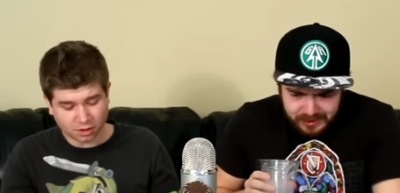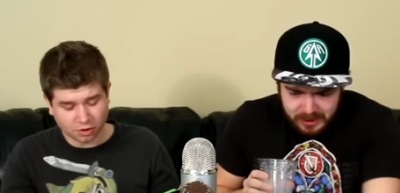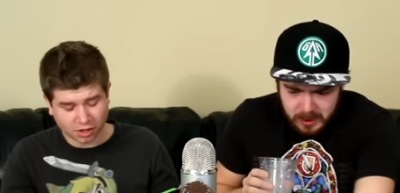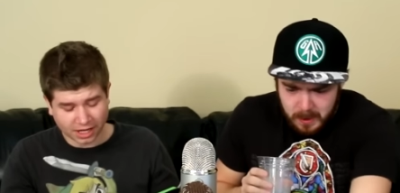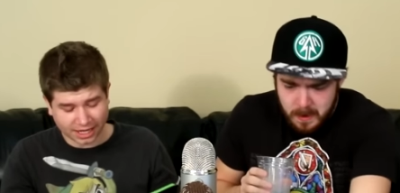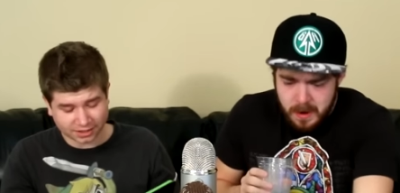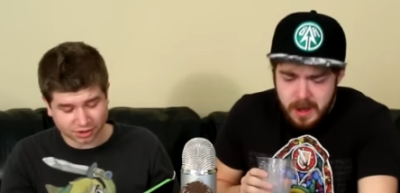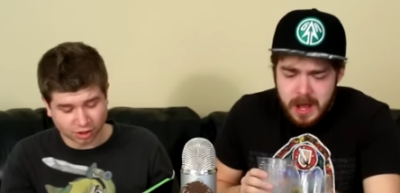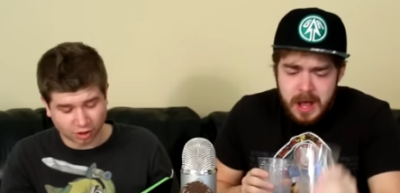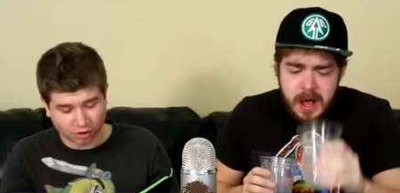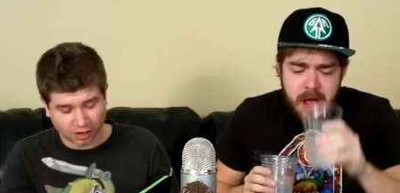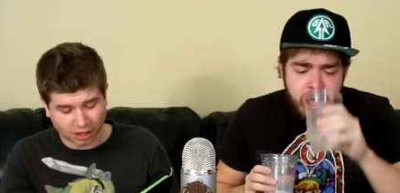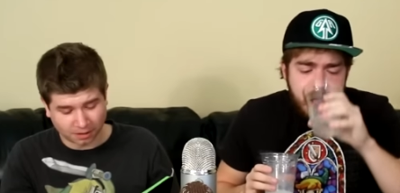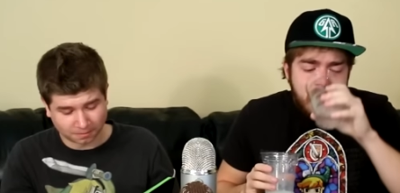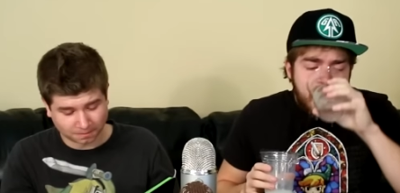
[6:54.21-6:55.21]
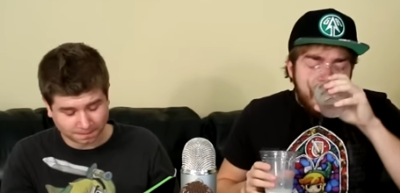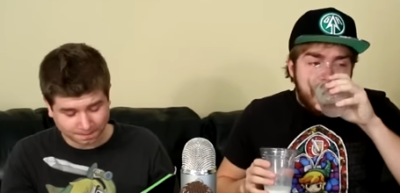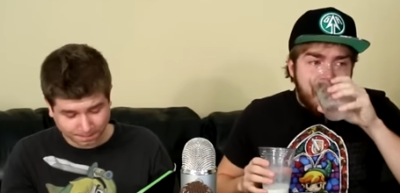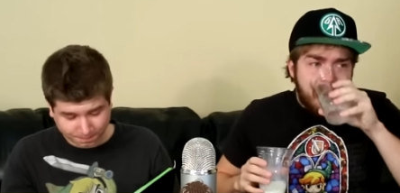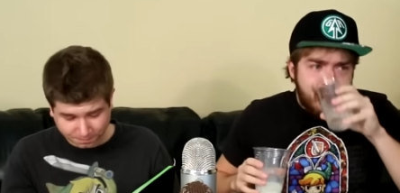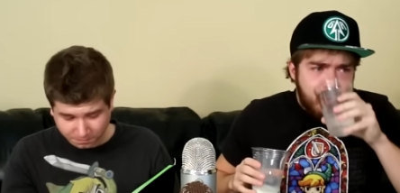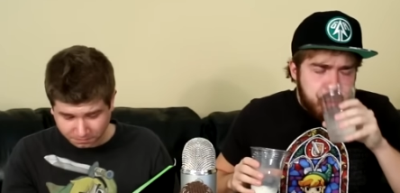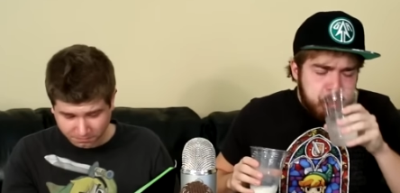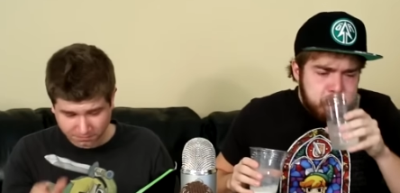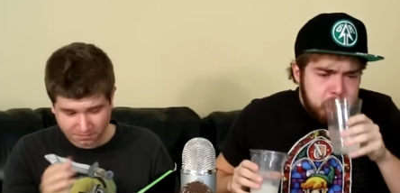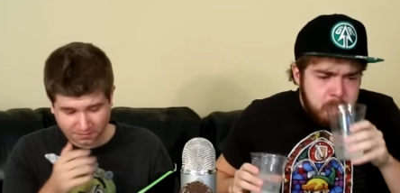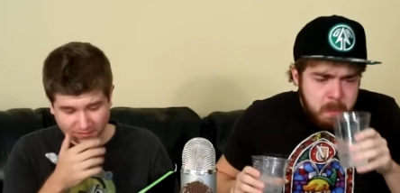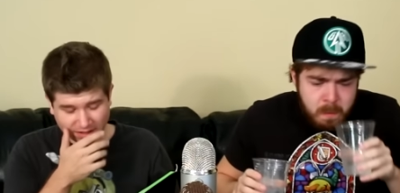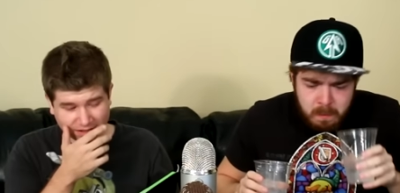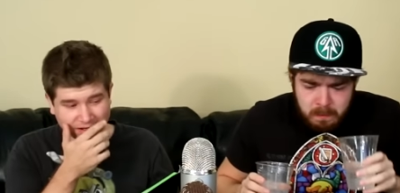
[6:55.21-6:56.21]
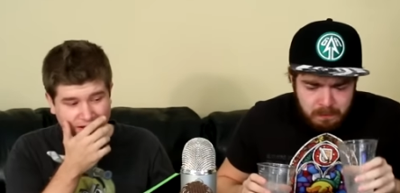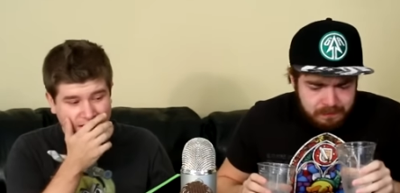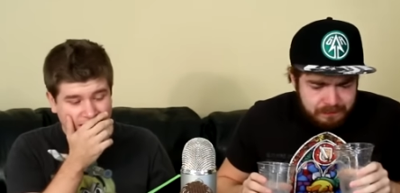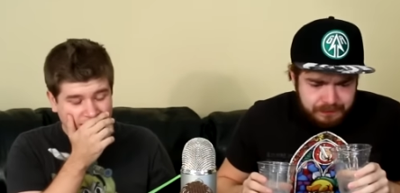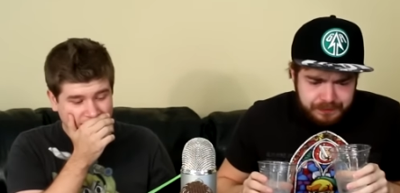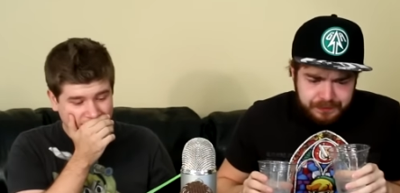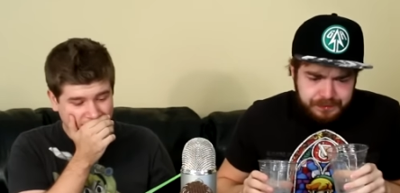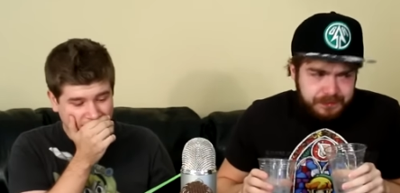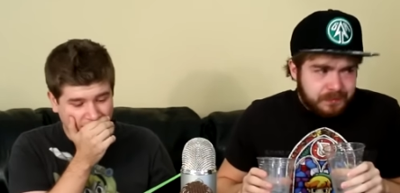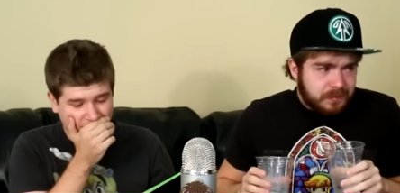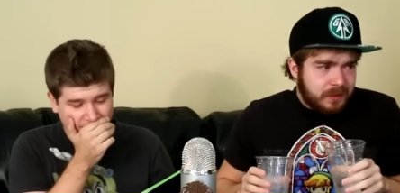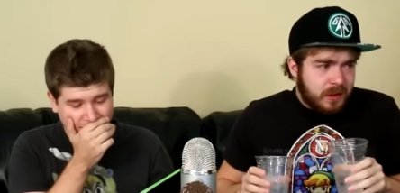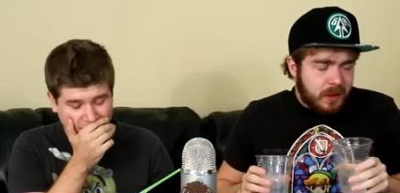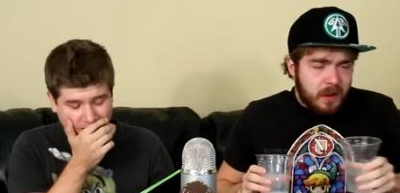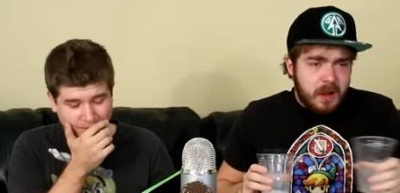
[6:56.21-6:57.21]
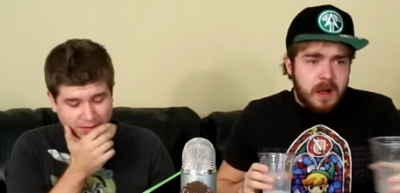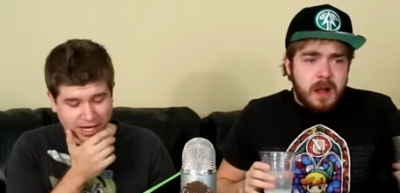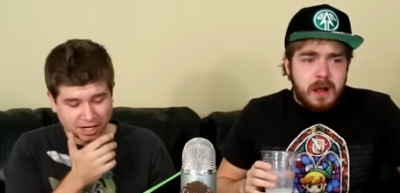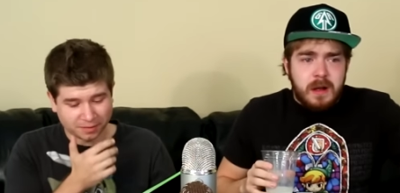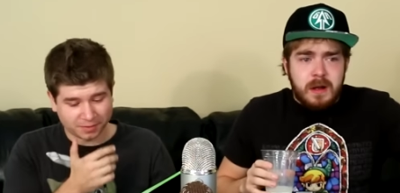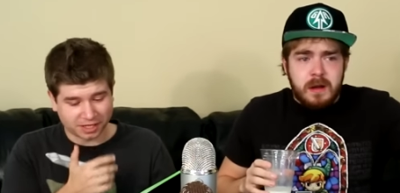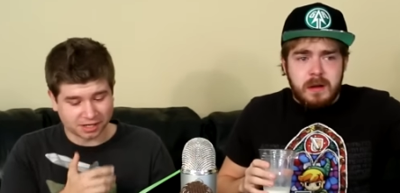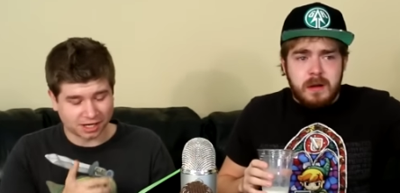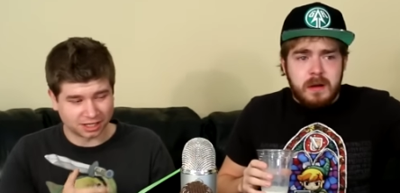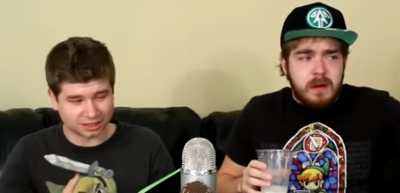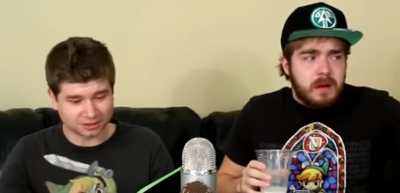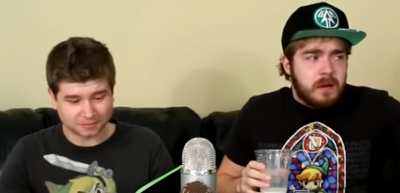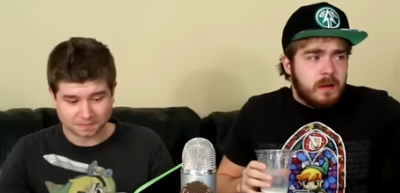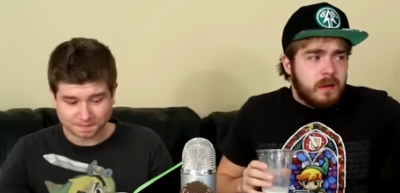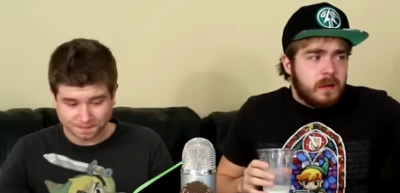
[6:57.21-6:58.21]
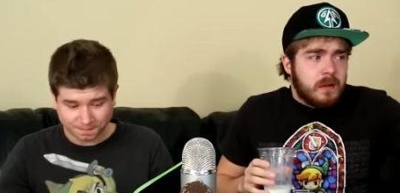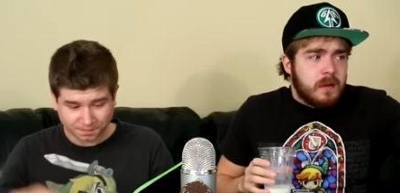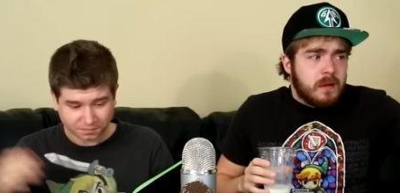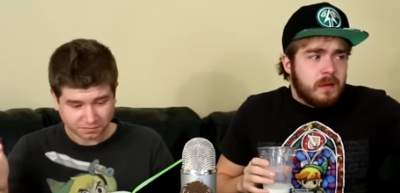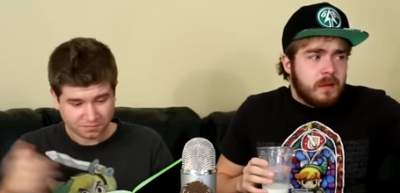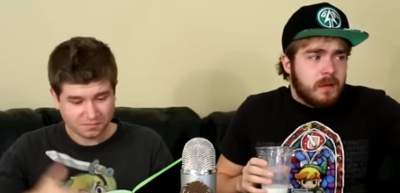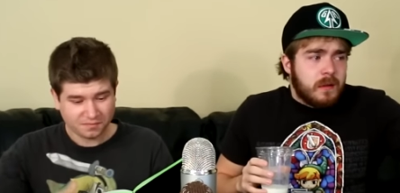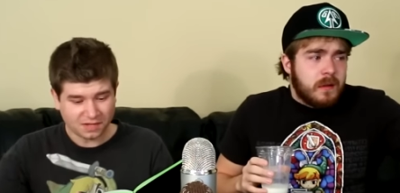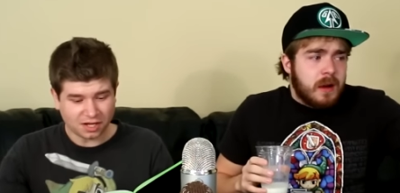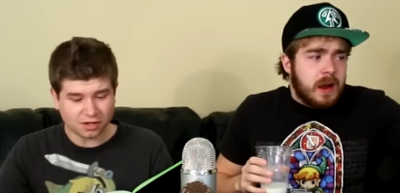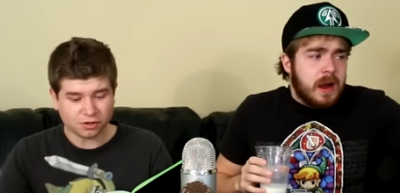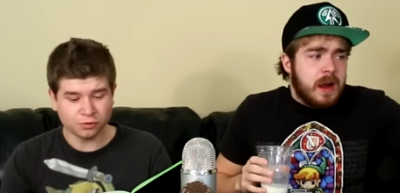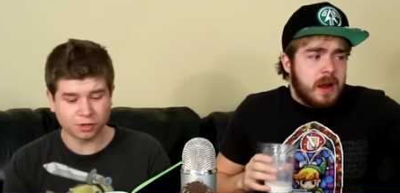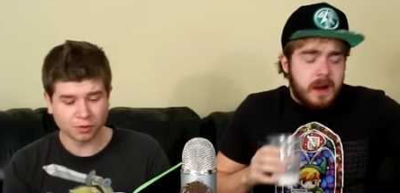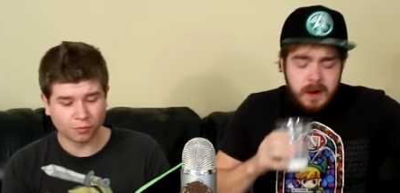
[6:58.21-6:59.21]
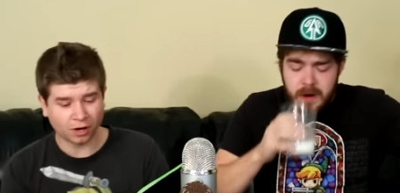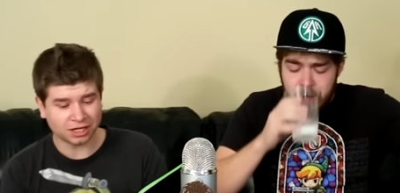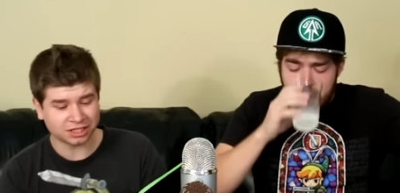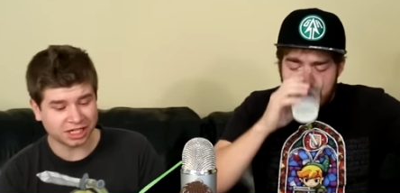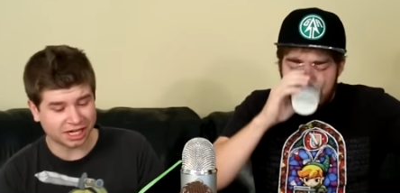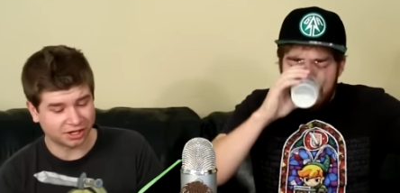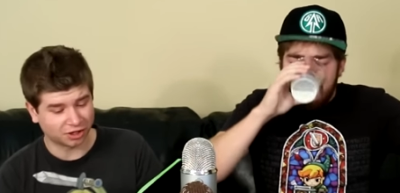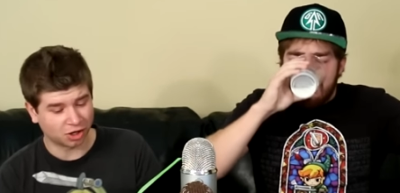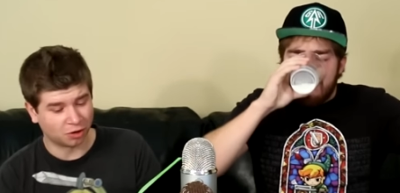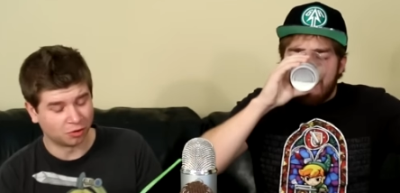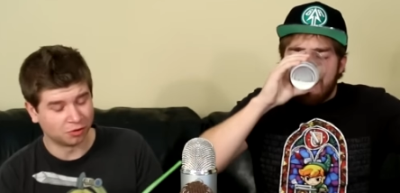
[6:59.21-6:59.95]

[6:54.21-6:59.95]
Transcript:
Speaker 1: okay, so um, dubs are better because you can watch it in your